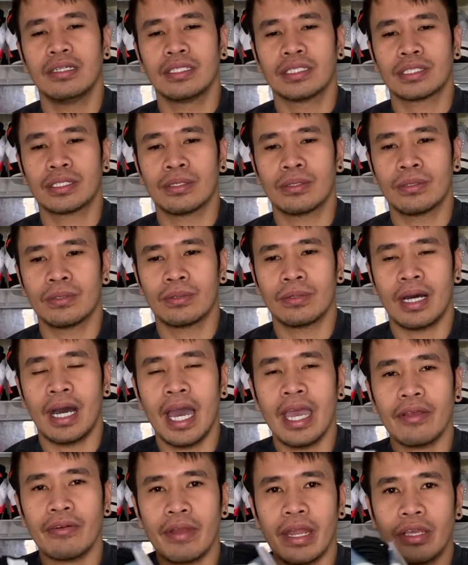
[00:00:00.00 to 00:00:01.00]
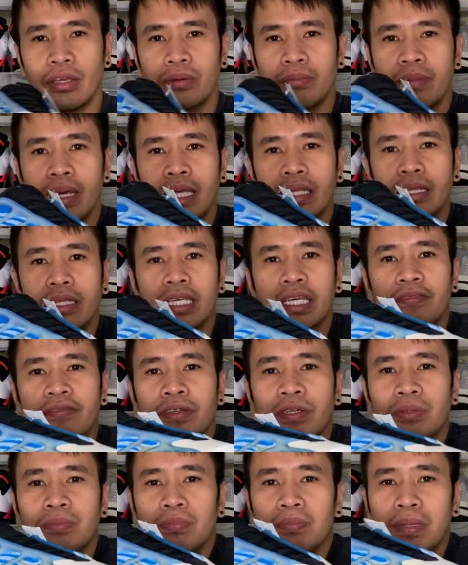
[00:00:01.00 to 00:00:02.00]
So I recommend, if
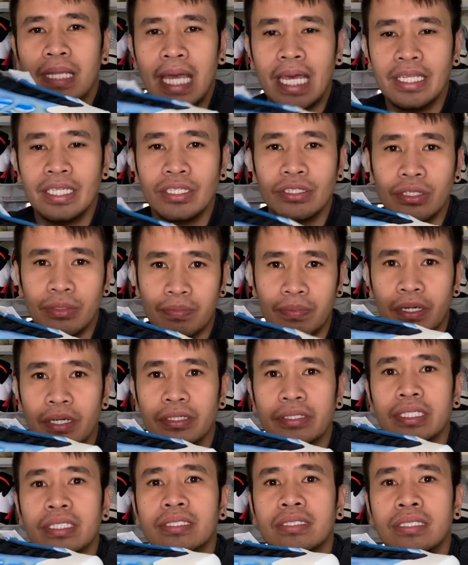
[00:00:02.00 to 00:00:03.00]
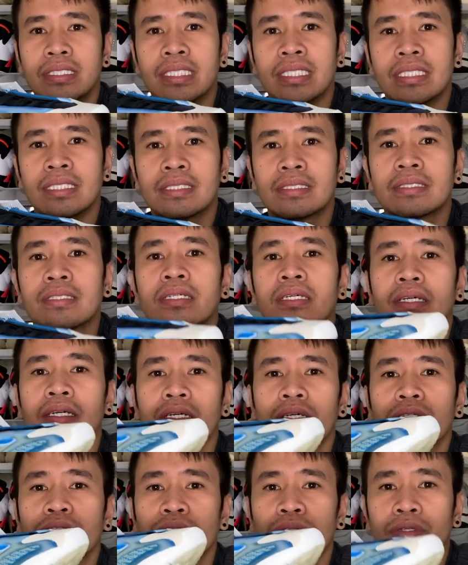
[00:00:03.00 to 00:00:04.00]
you're planning to purchase these,
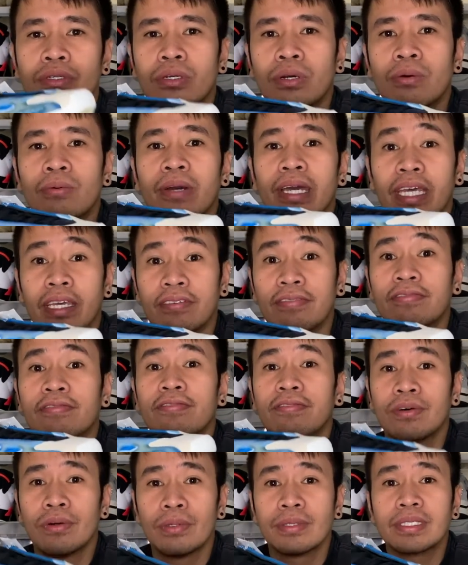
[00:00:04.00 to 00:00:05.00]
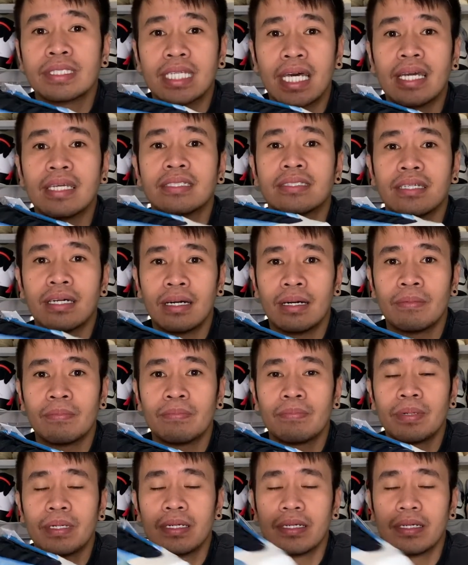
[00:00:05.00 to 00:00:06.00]
to go a full size
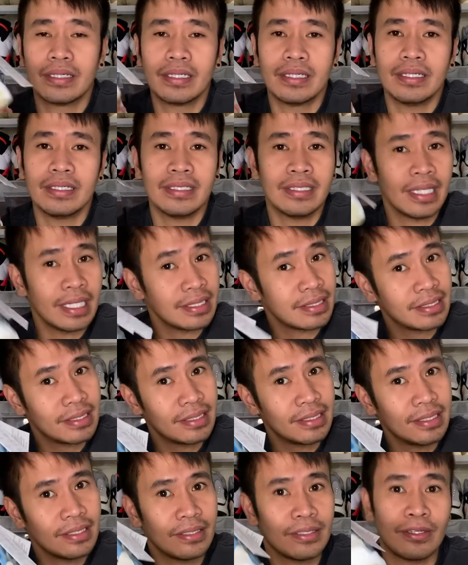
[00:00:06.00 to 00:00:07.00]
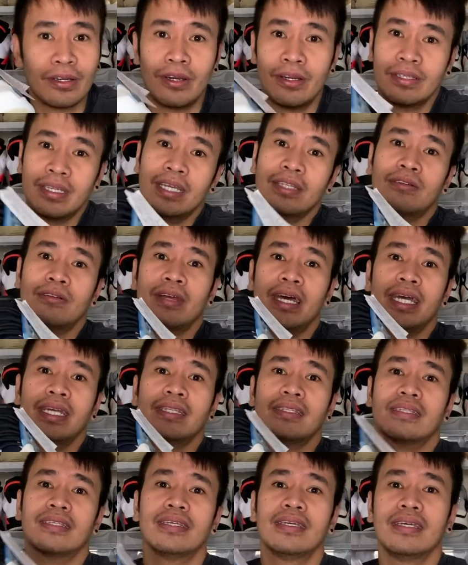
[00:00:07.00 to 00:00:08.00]
up. Yes, you heard that
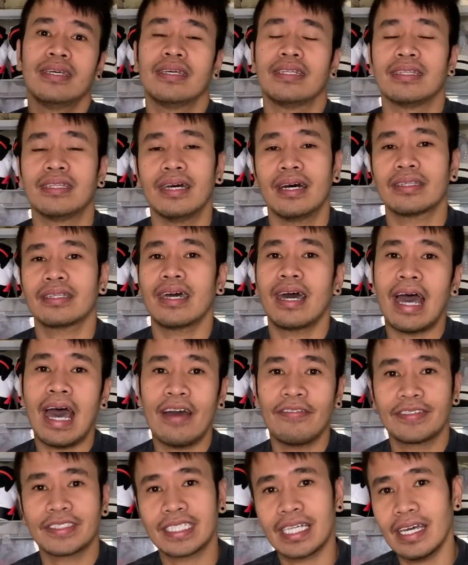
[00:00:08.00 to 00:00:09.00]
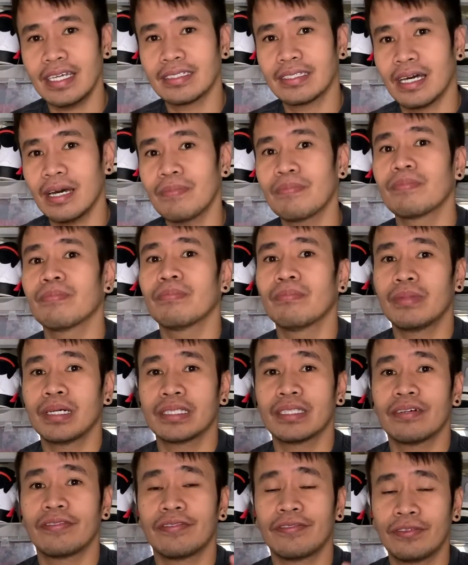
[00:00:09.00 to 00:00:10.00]
right. Not a half size up,
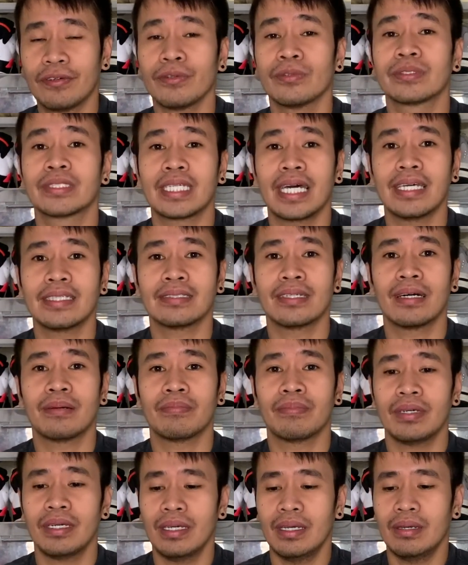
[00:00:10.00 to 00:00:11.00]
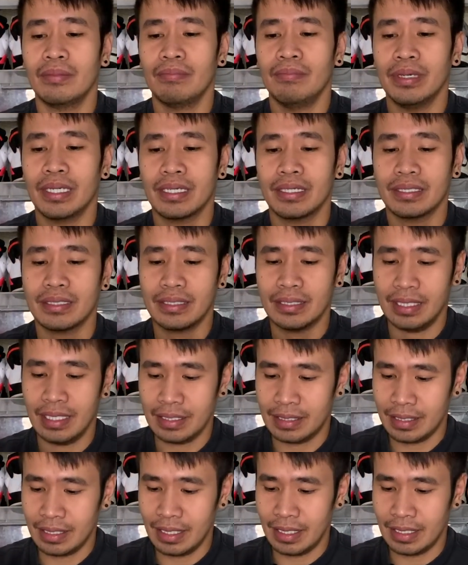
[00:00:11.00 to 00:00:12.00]
but a full size up, because
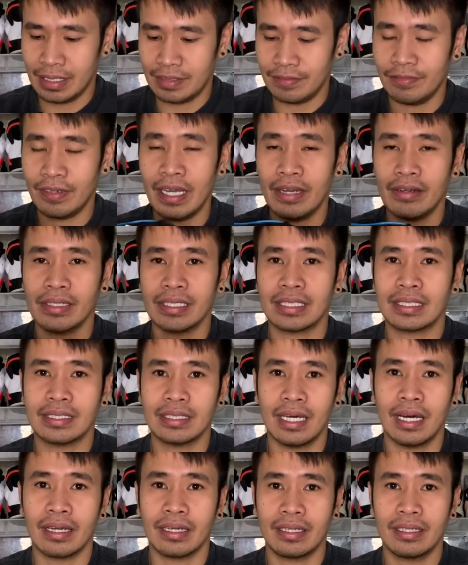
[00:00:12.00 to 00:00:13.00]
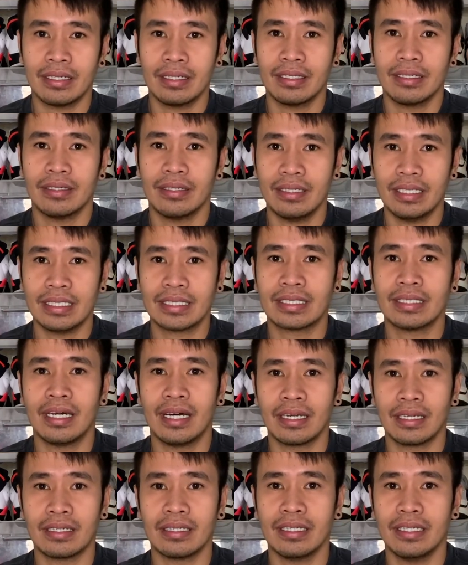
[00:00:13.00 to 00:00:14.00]
this is very snug
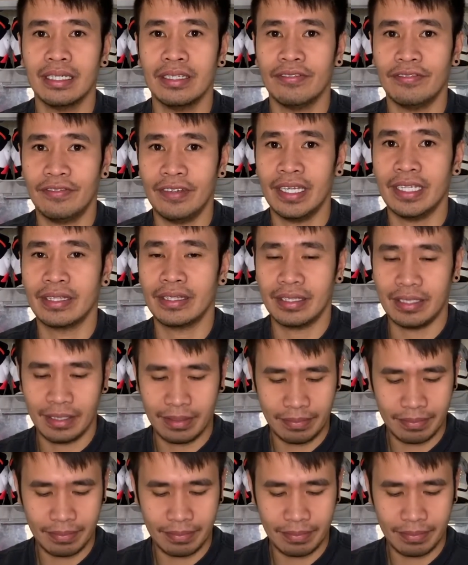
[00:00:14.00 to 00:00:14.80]
and fit.